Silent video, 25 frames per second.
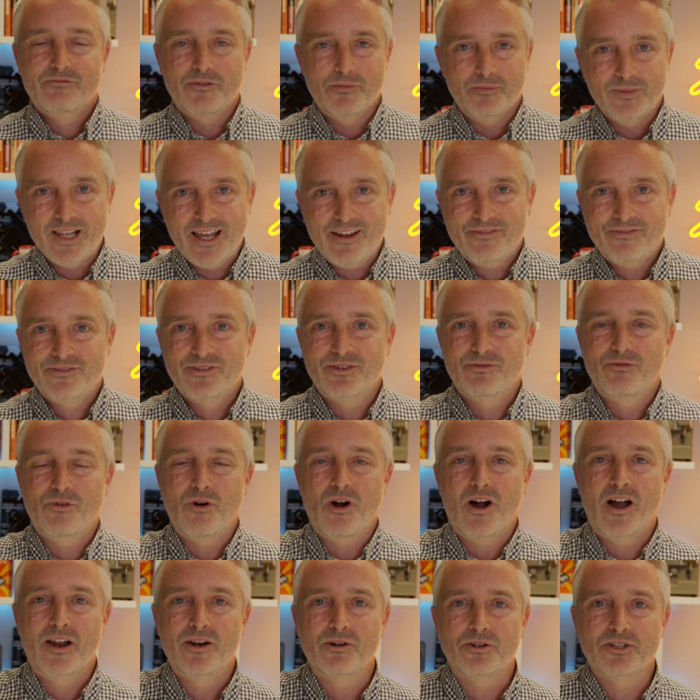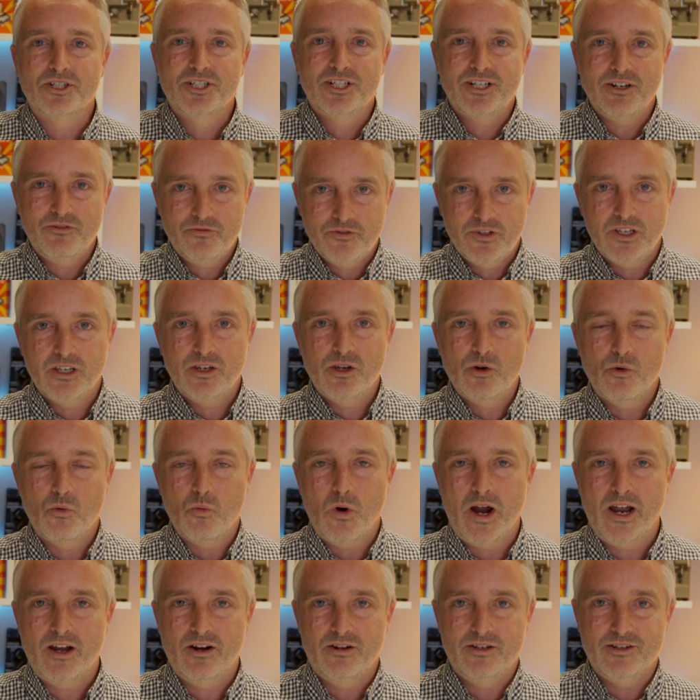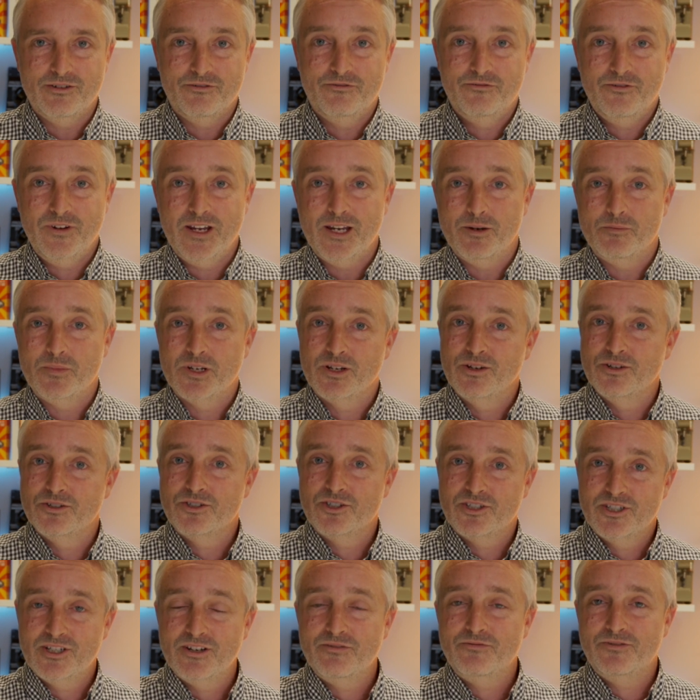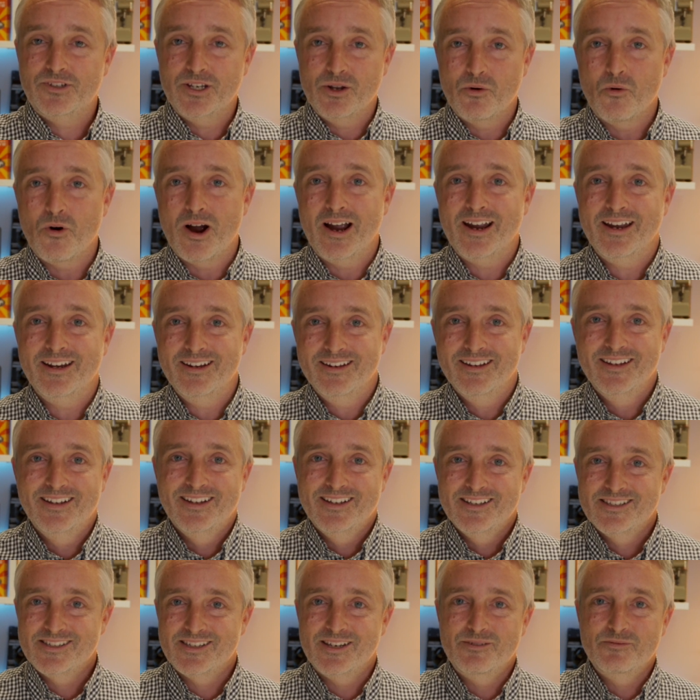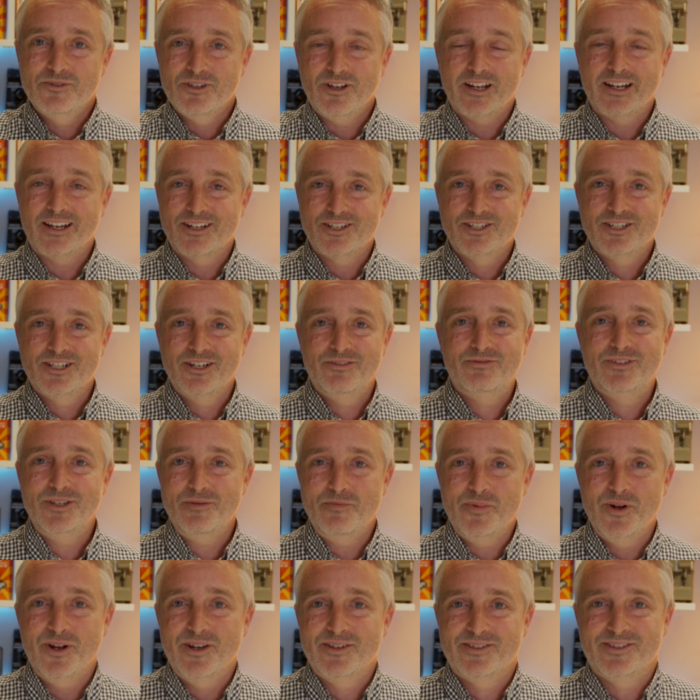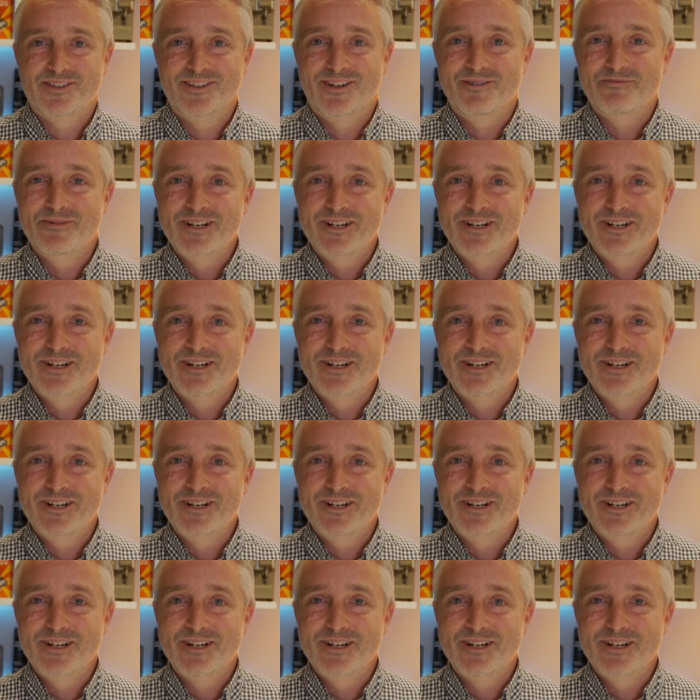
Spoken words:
from left to right or shifting your weight on your feet, because shifting weight seems like a shifty person.